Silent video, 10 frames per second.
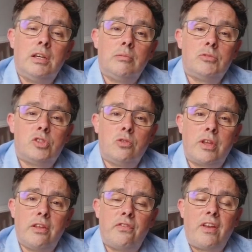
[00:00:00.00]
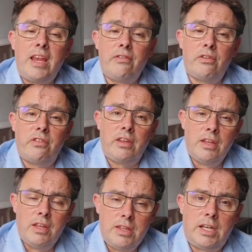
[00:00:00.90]
so you get a flavour of
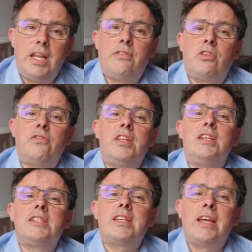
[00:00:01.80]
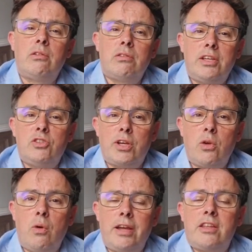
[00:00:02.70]
the level of detail that
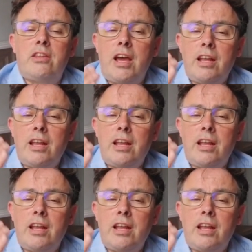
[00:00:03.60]
is required,